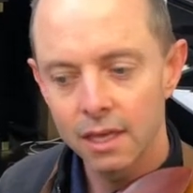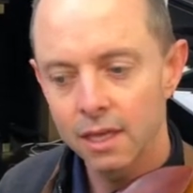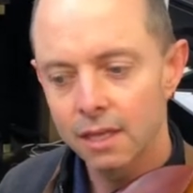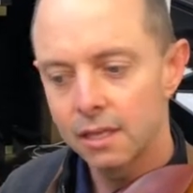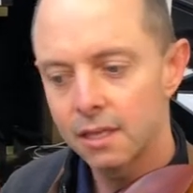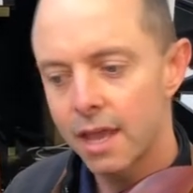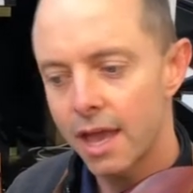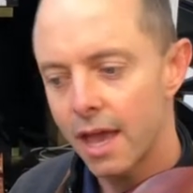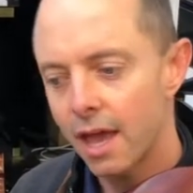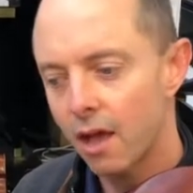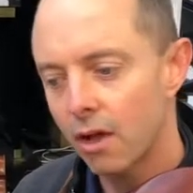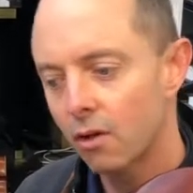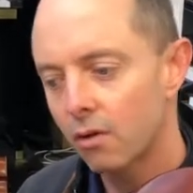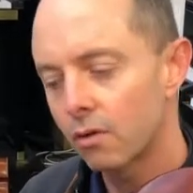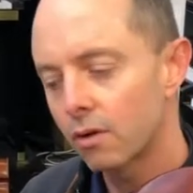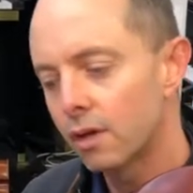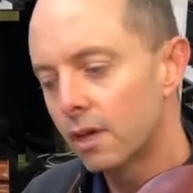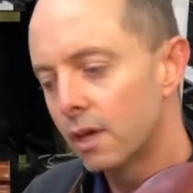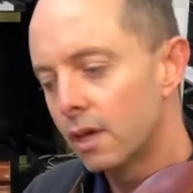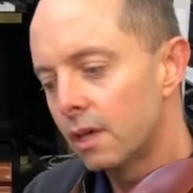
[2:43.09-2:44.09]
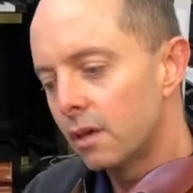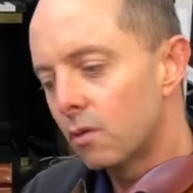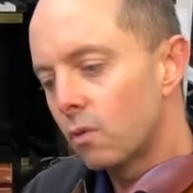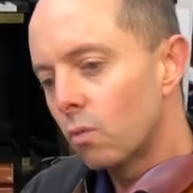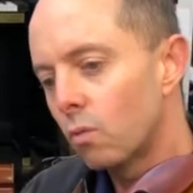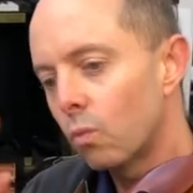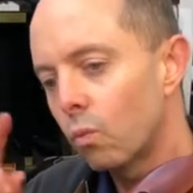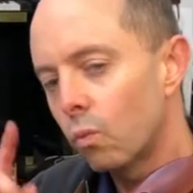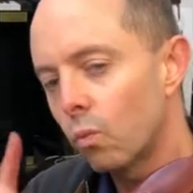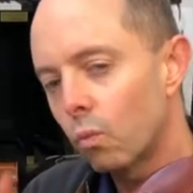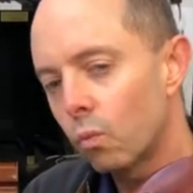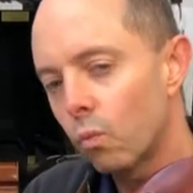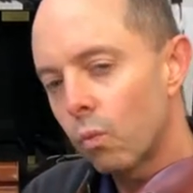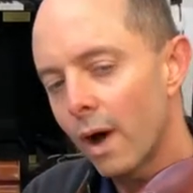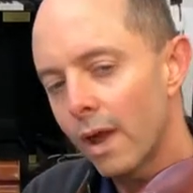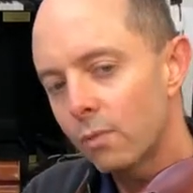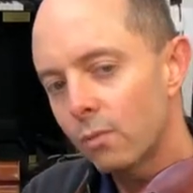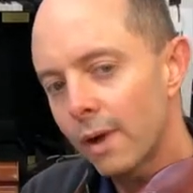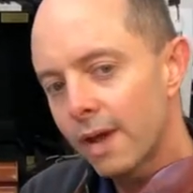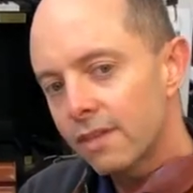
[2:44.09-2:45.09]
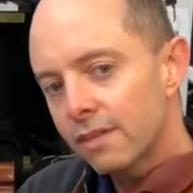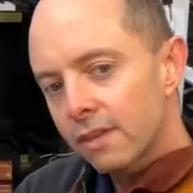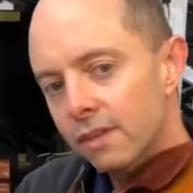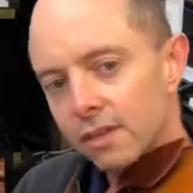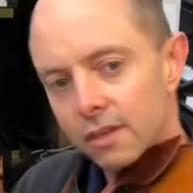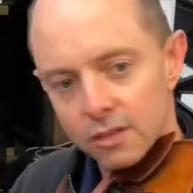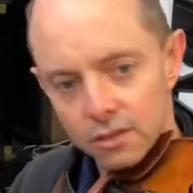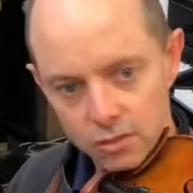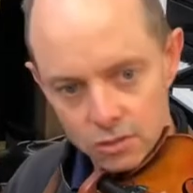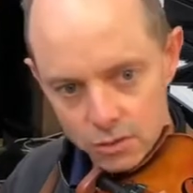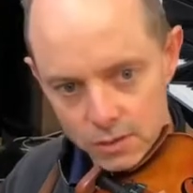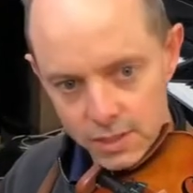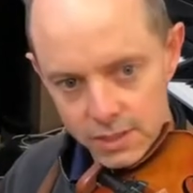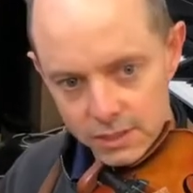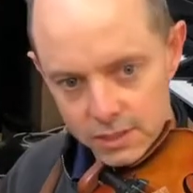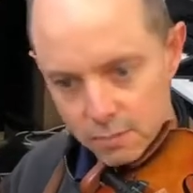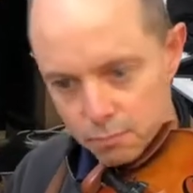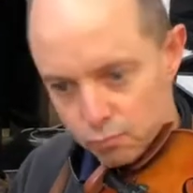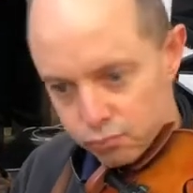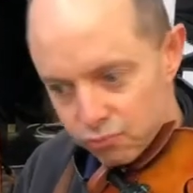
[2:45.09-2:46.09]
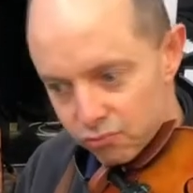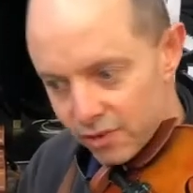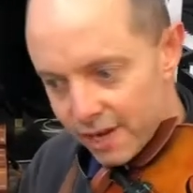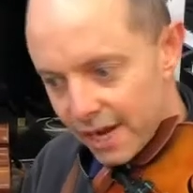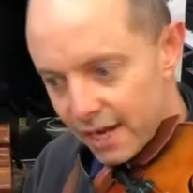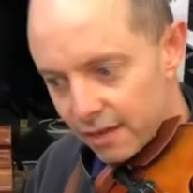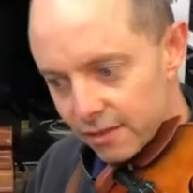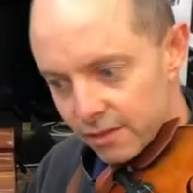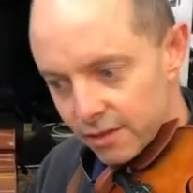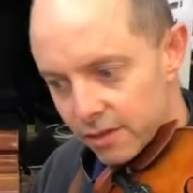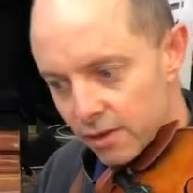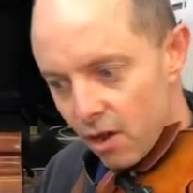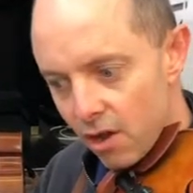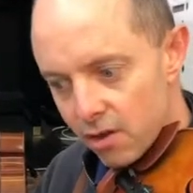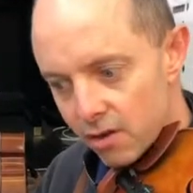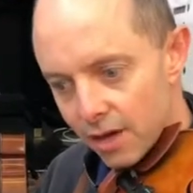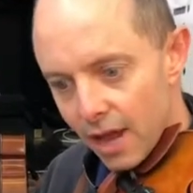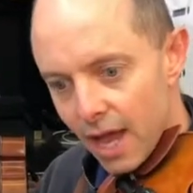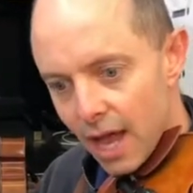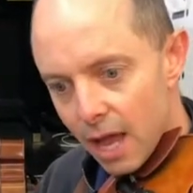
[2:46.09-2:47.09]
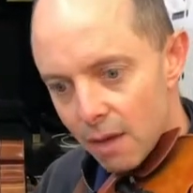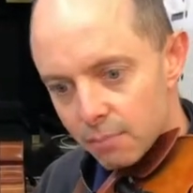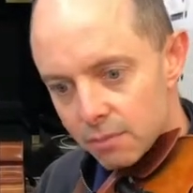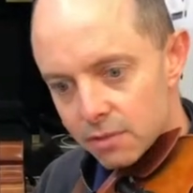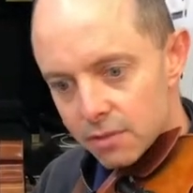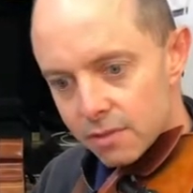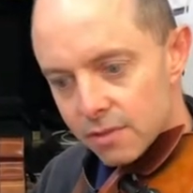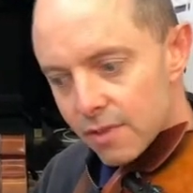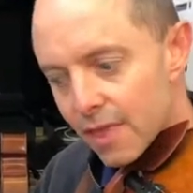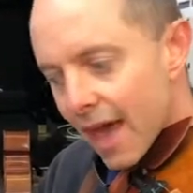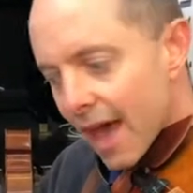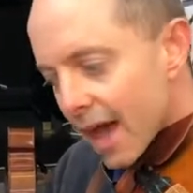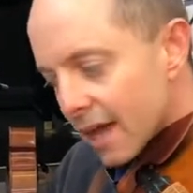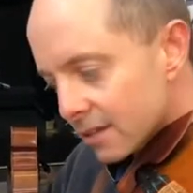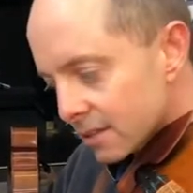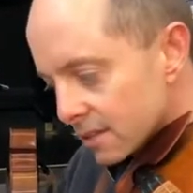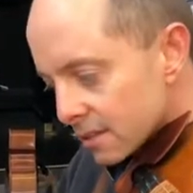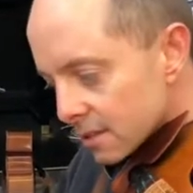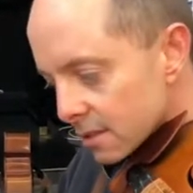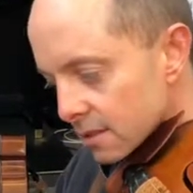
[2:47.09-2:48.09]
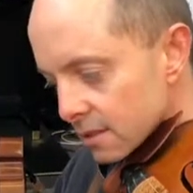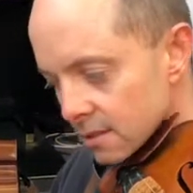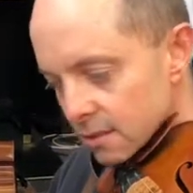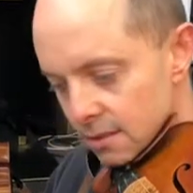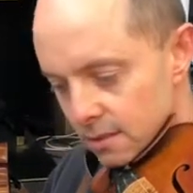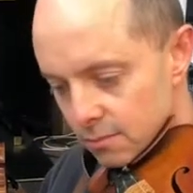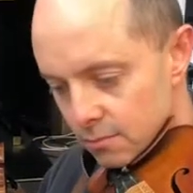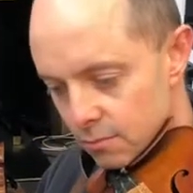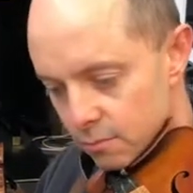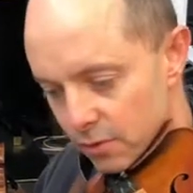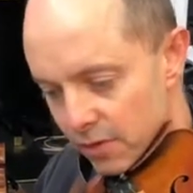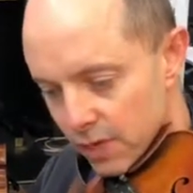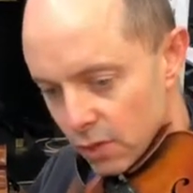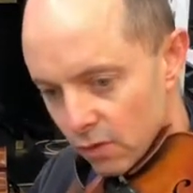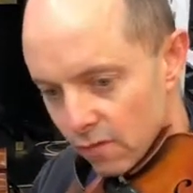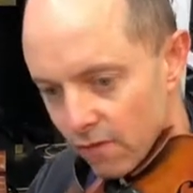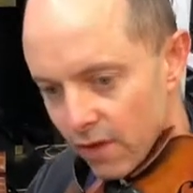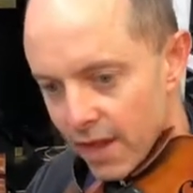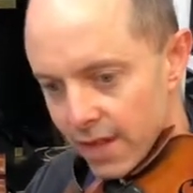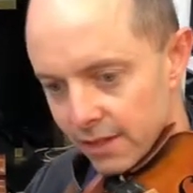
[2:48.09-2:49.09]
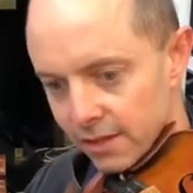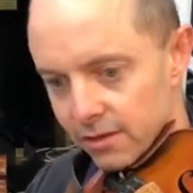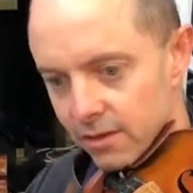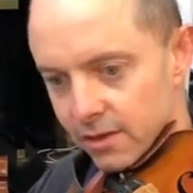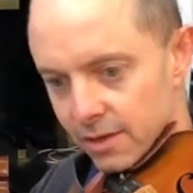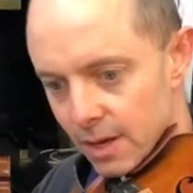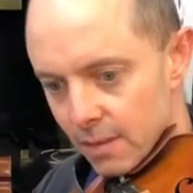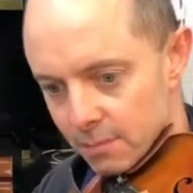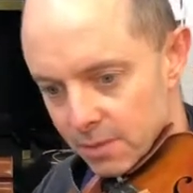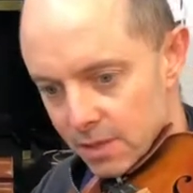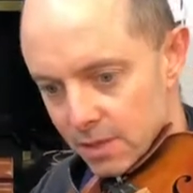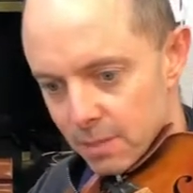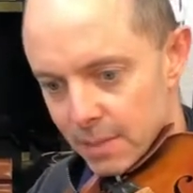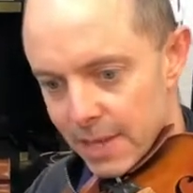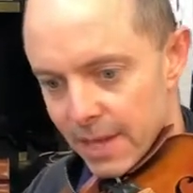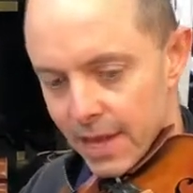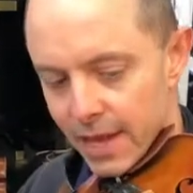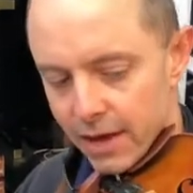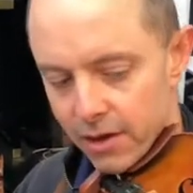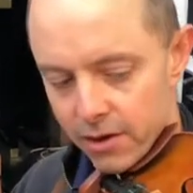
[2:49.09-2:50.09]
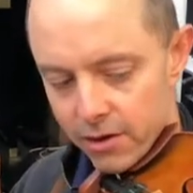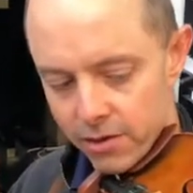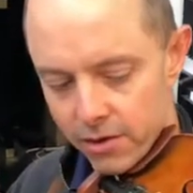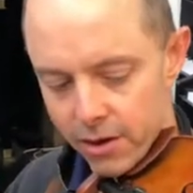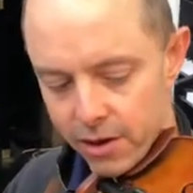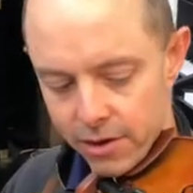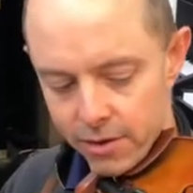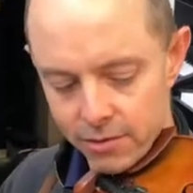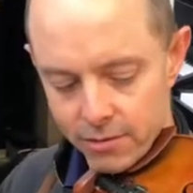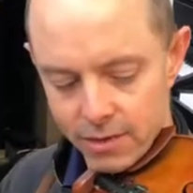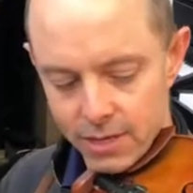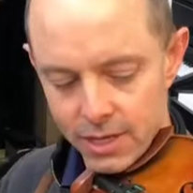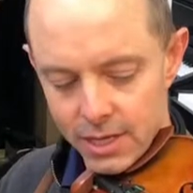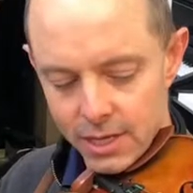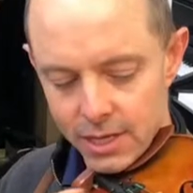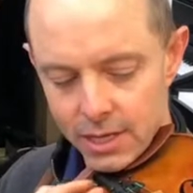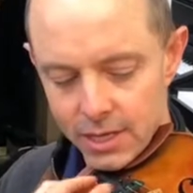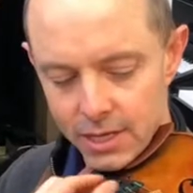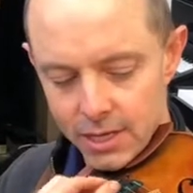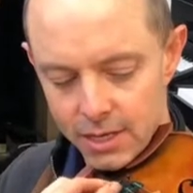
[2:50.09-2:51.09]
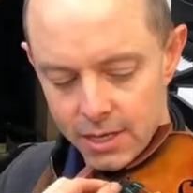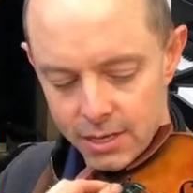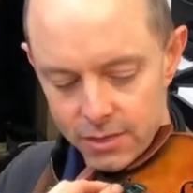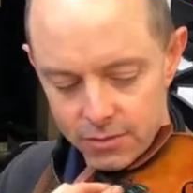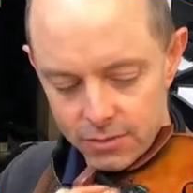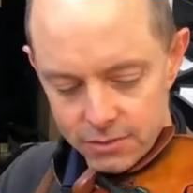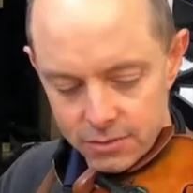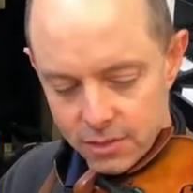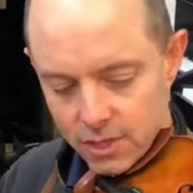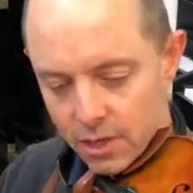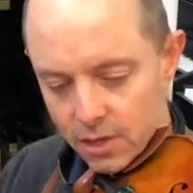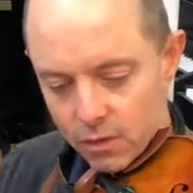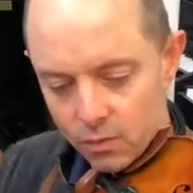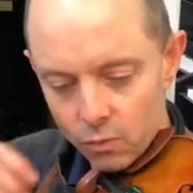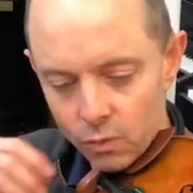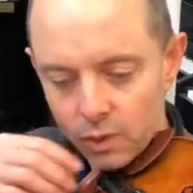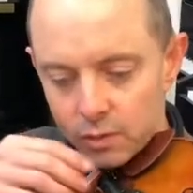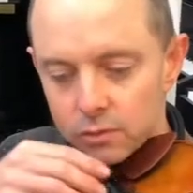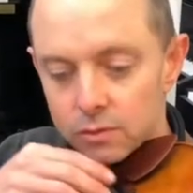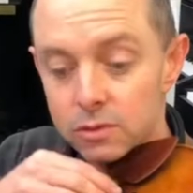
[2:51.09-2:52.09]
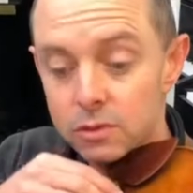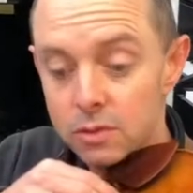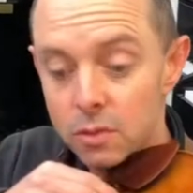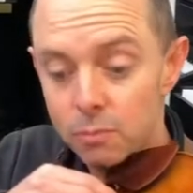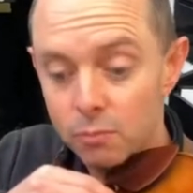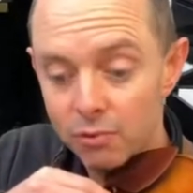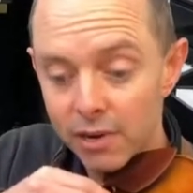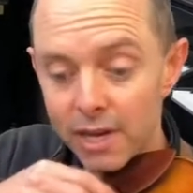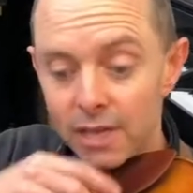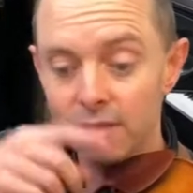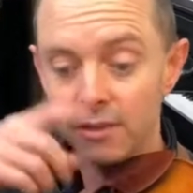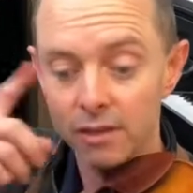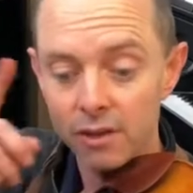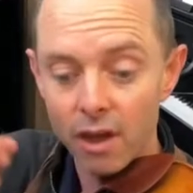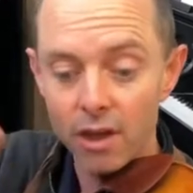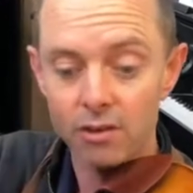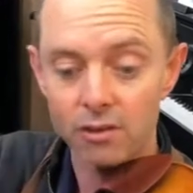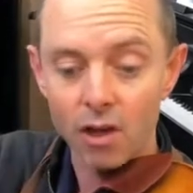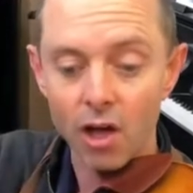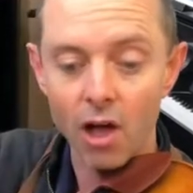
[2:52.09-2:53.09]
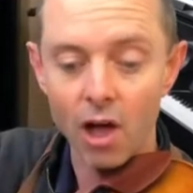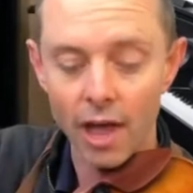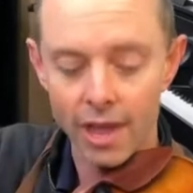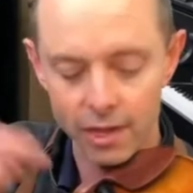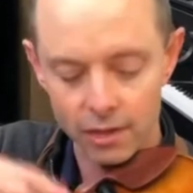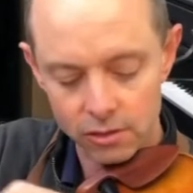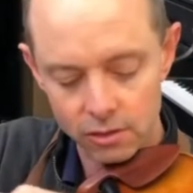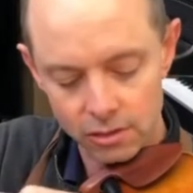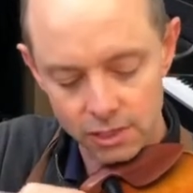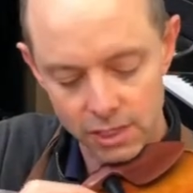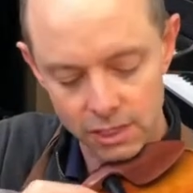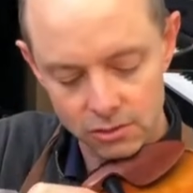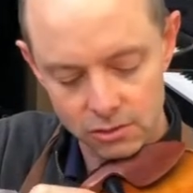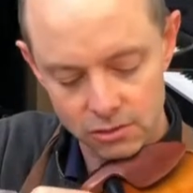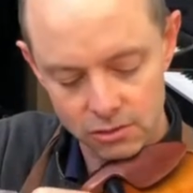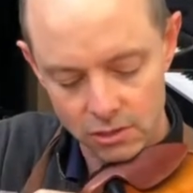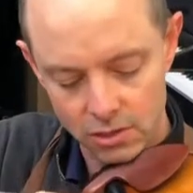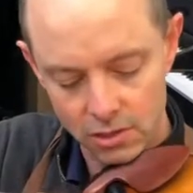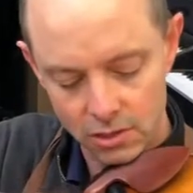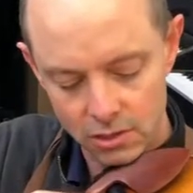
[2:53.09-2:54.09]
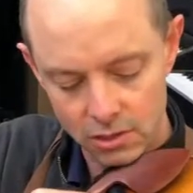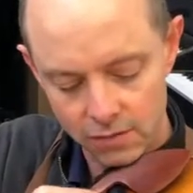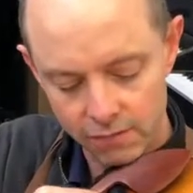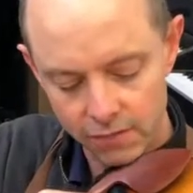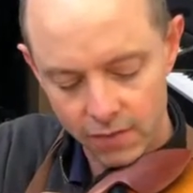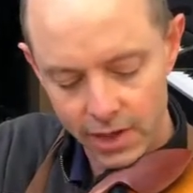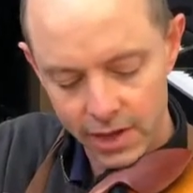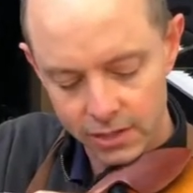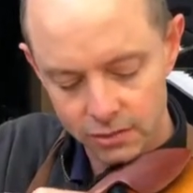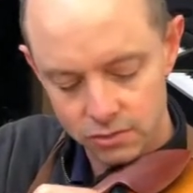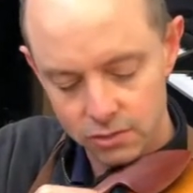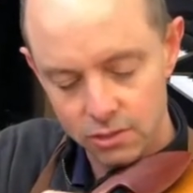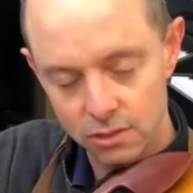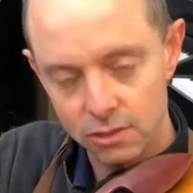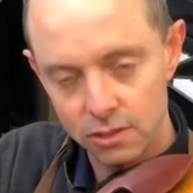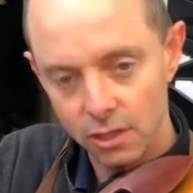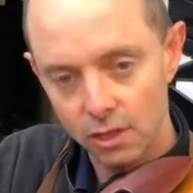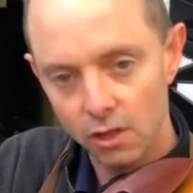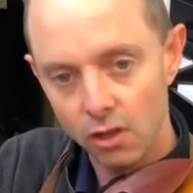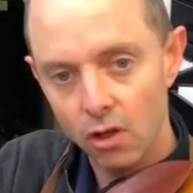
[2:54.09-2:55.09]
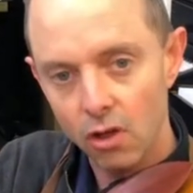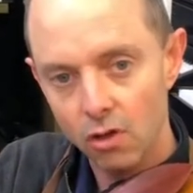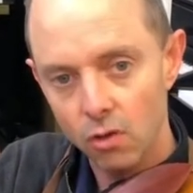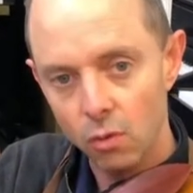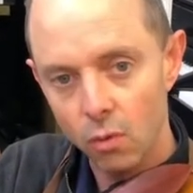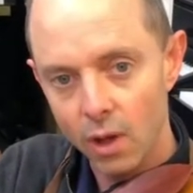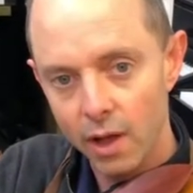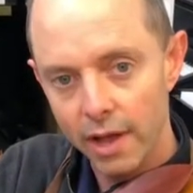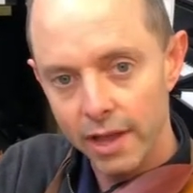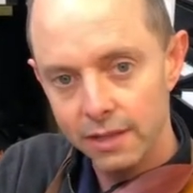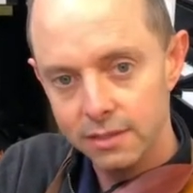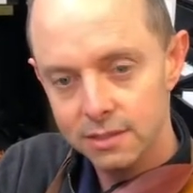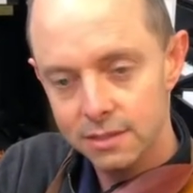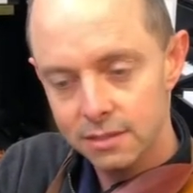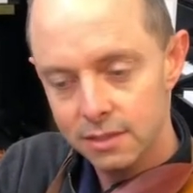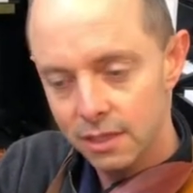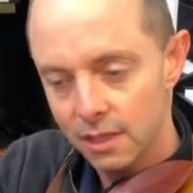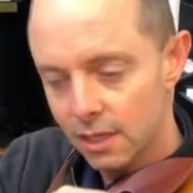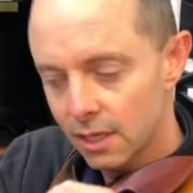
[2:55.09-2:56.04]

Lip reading: Now, one way that you can do it to bring the note up to bring your violin note up to the piano note is, well, to bring the note higher, you need to turn the fine tuner clockwise.